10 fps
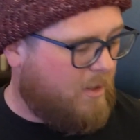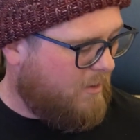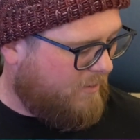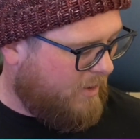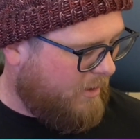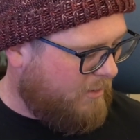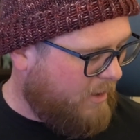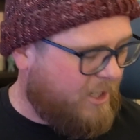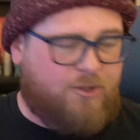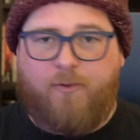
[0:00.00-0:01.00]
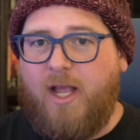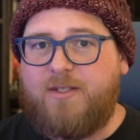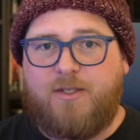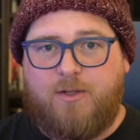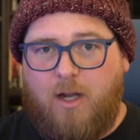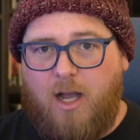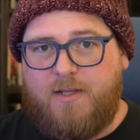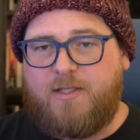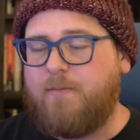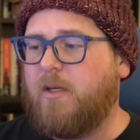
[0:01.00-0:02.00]
The H3Xs are
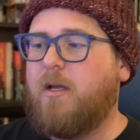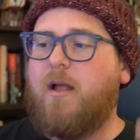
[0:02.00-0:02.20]
awesome.